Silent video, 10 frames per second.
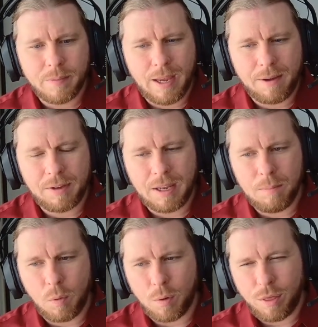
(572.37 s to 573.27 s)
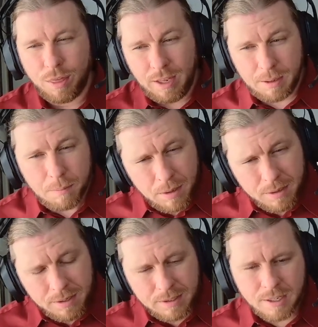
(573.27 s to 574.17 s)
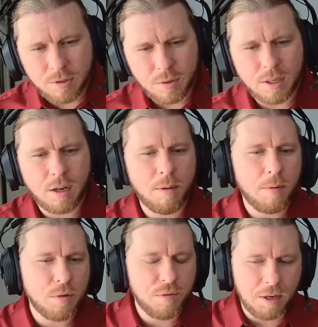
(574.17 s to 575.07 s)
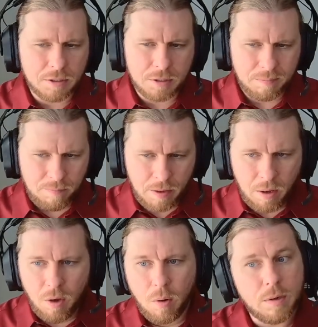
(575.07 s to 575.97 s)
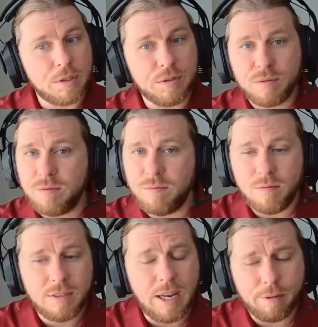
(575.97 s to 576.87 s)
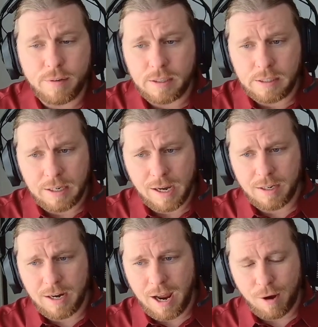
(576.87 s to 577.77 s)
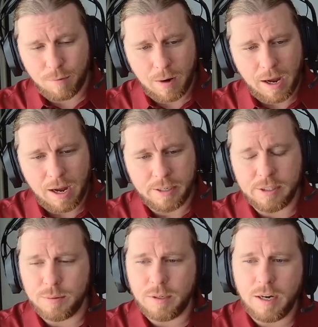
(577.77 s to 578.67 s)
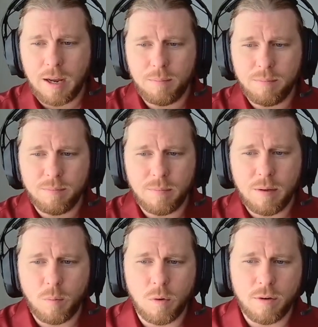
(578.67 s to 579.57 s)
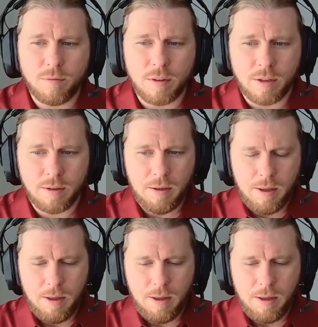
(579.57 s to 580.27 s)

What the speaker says: having a more theme-centric approach vector, which is definitely not how I do it. I'm one of the